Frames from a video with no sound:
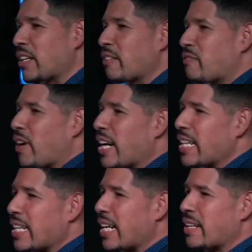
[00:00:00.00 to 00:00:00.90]
a Good
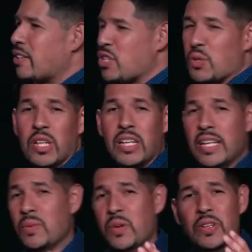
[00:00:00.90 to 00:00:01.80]
Friday night or tuning
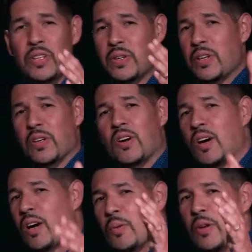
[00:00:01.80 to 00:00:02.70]
in, whether you're in your
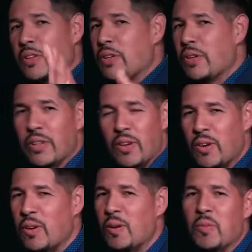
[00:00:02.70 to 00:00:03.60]
car, whether you're in your
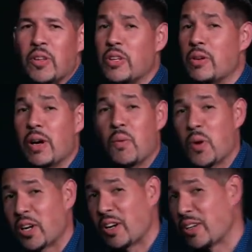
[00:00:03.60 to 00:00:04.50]
home, whether you're at
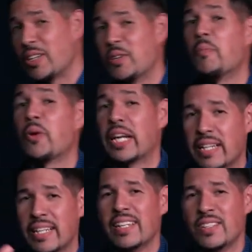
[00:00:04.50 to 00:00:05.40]
work on a little break
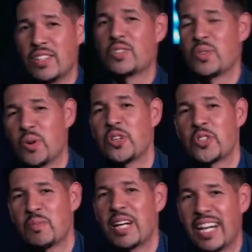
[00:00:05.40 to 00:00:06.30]
just to
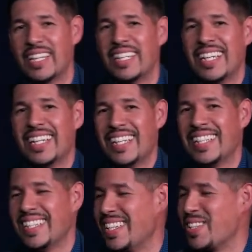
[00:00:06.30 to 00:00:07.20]
worship God,
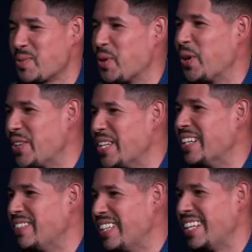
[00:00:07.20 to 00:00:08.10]
He, he is worthy
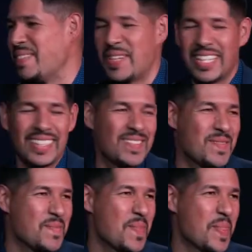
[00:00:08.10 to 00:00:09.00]
of it. Amen.
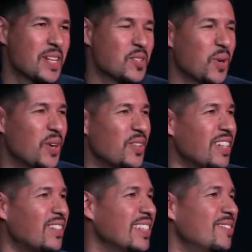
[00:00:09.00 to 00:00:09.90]
He's worthy
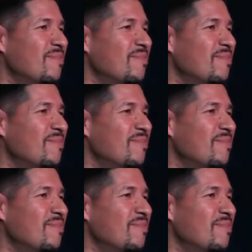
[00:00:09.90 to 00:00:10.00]
of it.